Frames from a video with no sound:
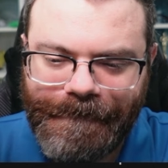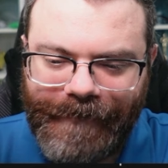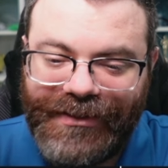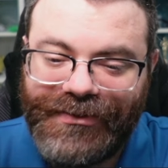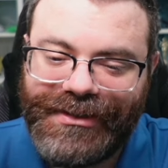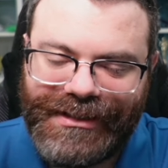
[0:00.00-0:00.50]

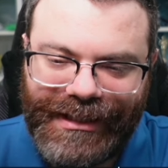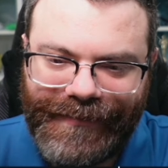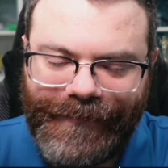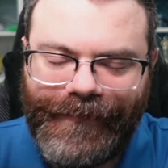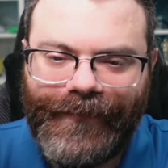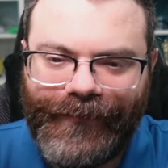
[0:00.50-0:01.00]

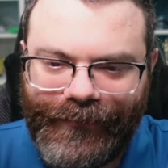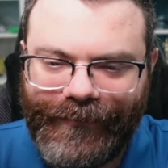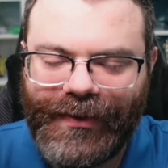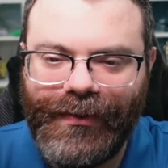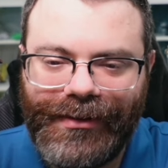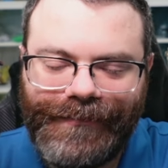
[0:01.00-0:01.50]
Interesting.
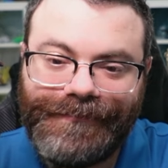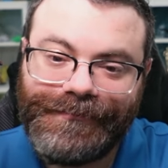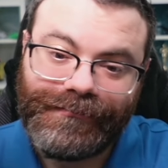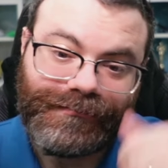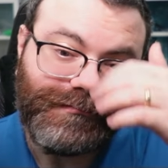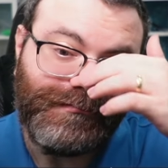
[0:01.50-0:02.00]
Cool.
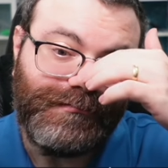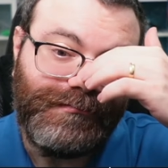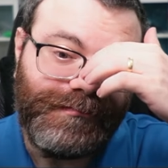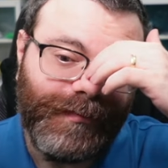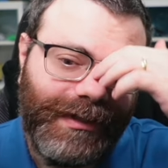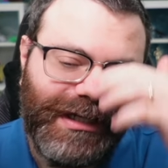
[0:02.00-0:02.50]

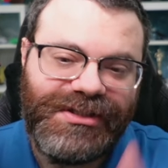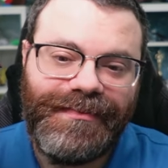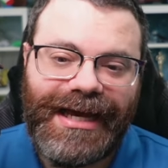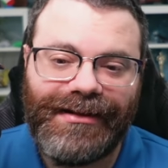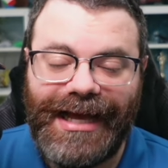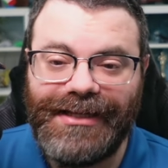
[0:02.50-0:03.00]
Not too
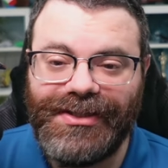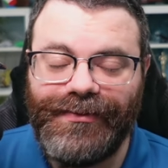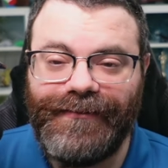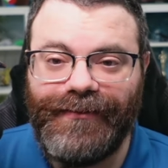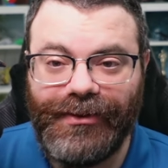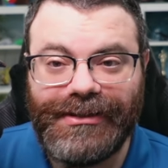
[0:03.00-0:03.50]
bad. Lasso
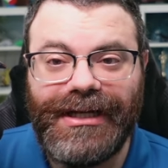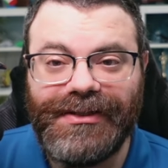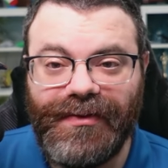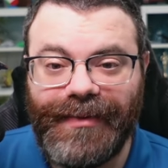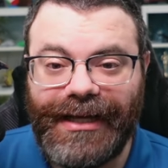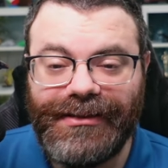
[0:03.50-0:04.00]
and four is not
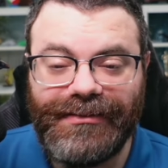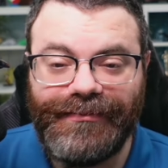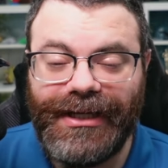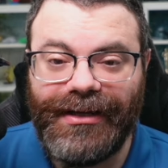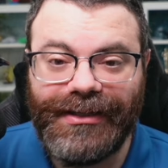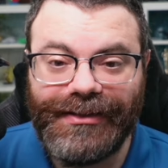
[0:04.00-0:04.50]
too bad, to
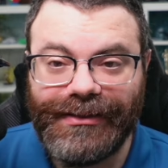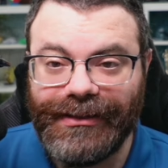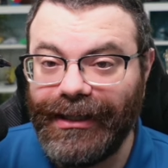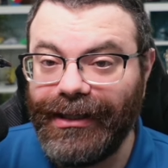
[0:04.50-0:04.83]
be honest.